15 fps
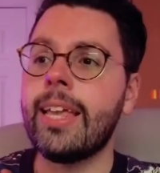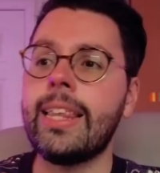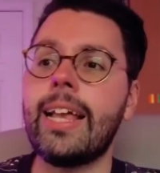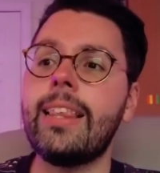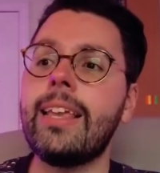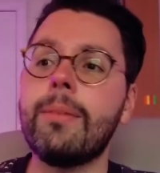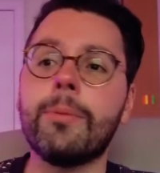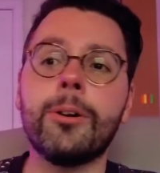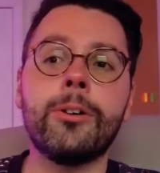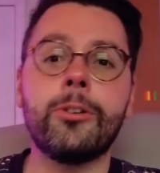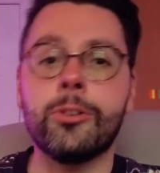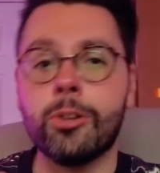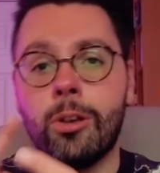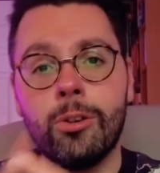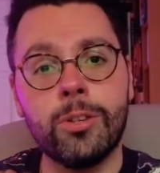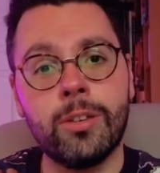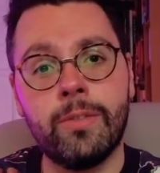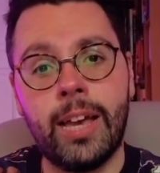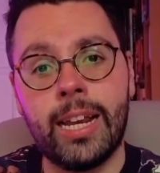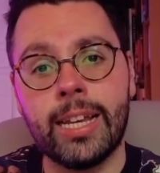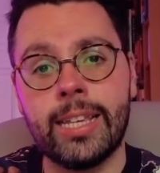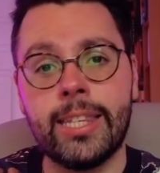And that neighborhood is close to
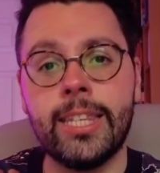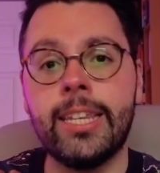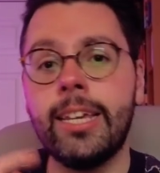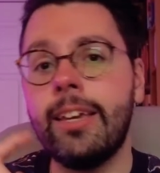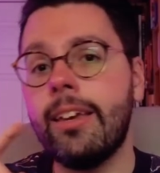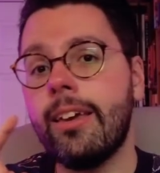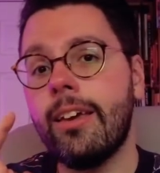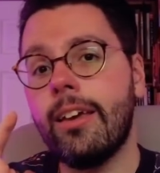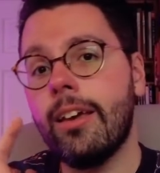Vatican City,